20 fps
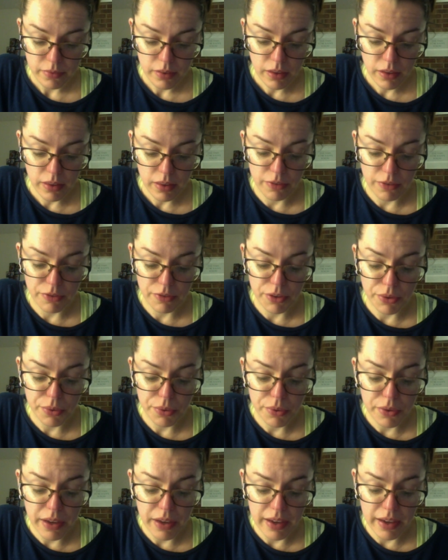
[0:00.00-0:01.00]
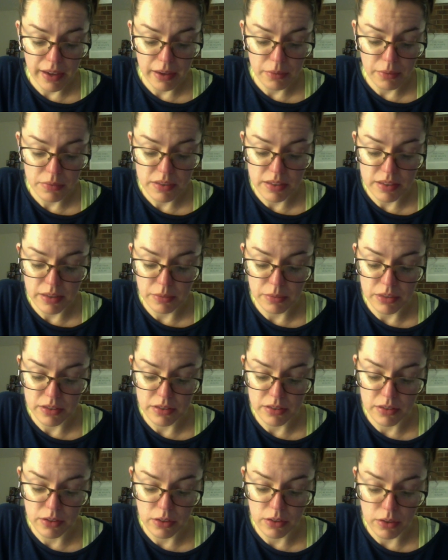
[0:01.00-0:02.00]
The few who came seemed
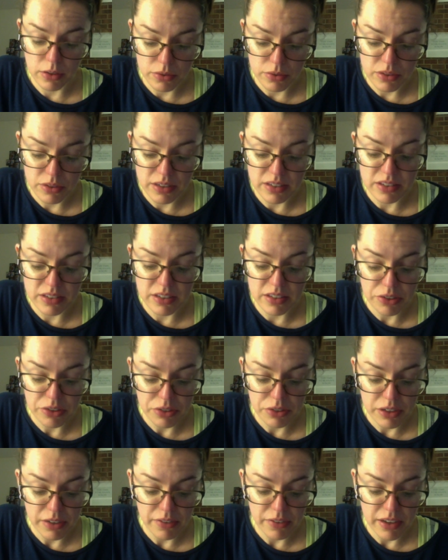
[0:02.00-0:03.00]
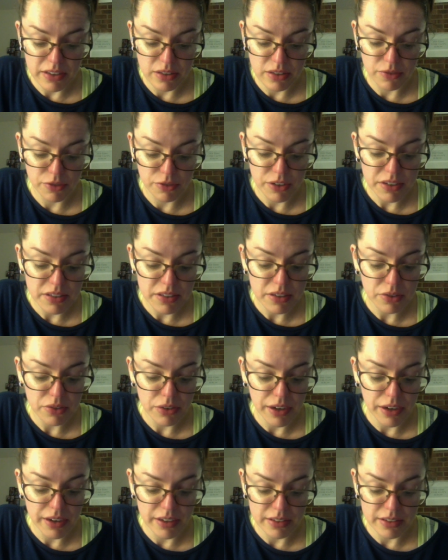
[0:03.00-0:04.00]
as closed and secretive as the freezing
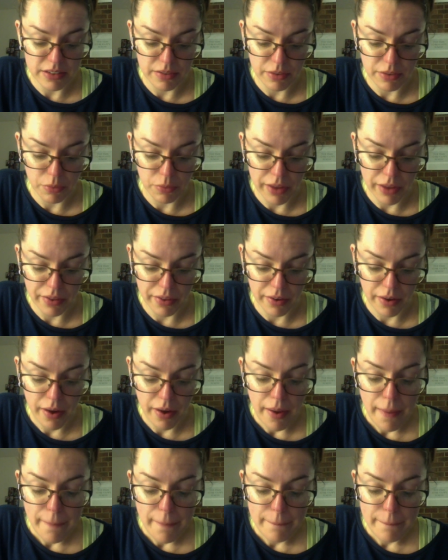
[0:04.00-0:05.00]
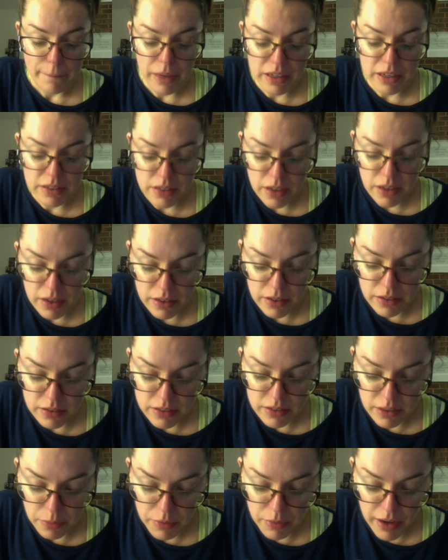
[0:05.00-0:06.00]
grayness of the weather, bent on
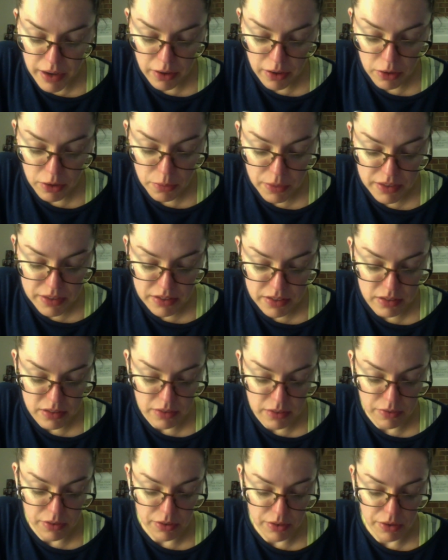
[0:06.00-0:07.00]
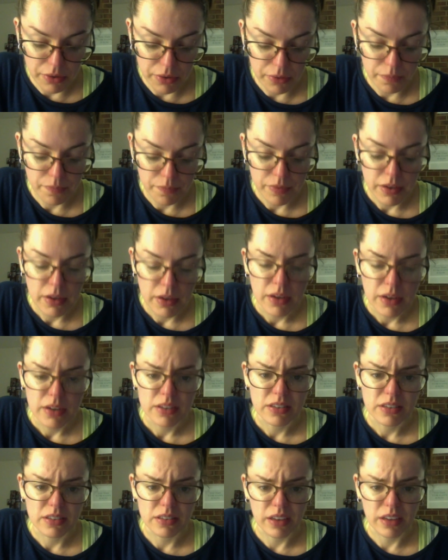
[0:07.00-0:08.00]
some narrow business of their own.
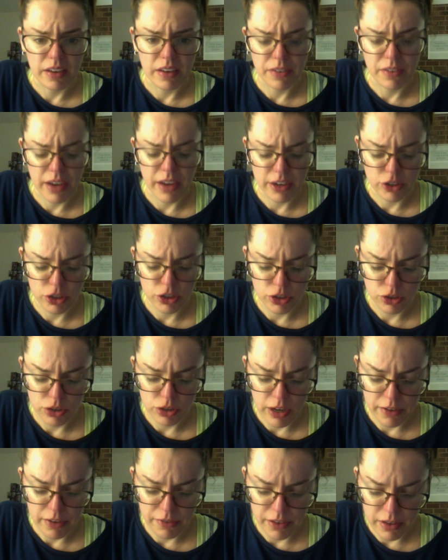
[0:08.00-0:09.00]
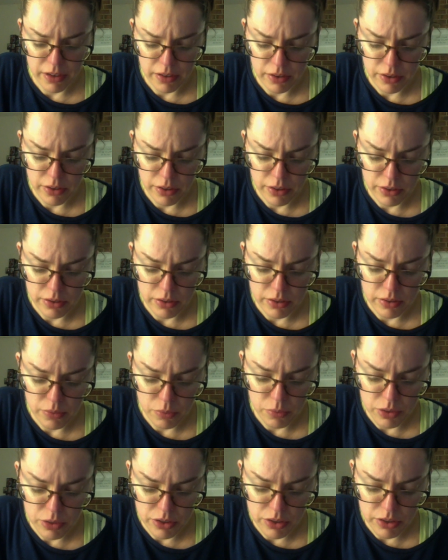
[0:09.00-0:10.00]
"Slave catcher," Tryphena
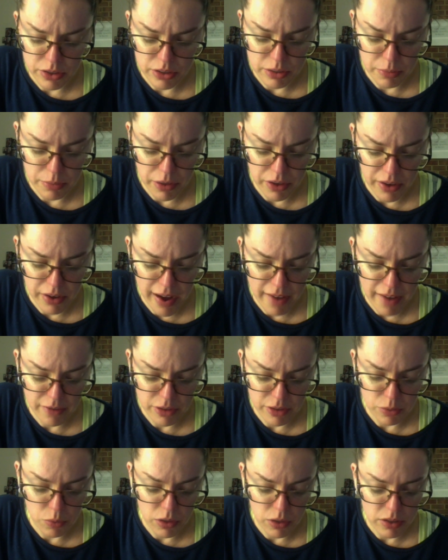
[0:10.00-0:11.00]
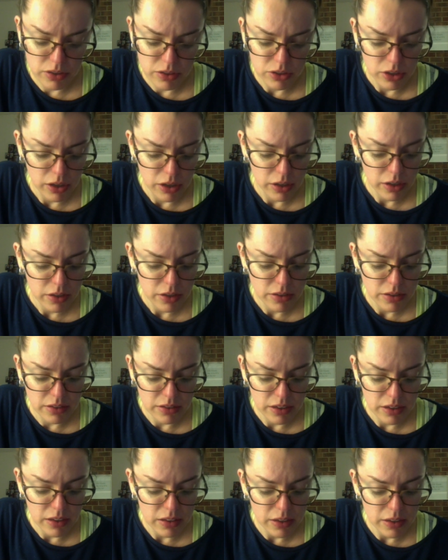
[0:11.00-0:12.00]
was heard to mutter after one dark,
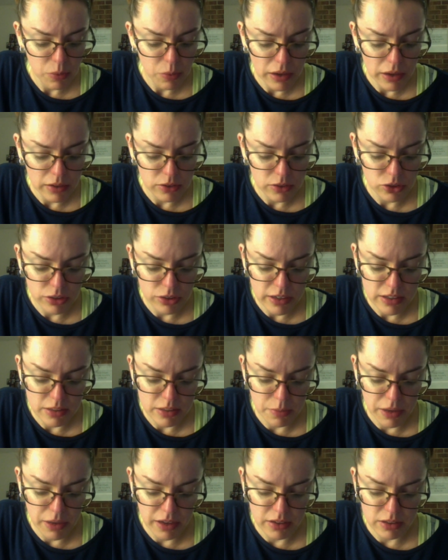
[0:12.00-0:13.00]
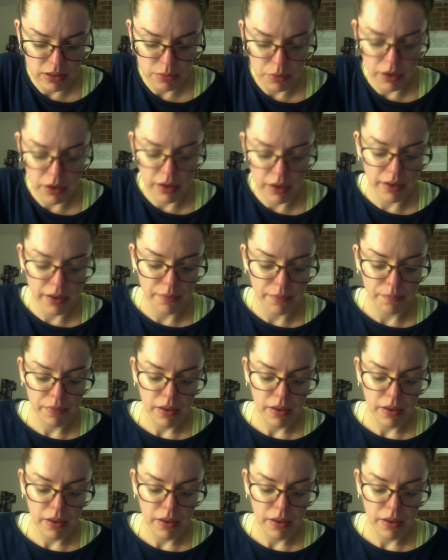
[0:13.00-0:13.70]
sleekly well-dressed man departed.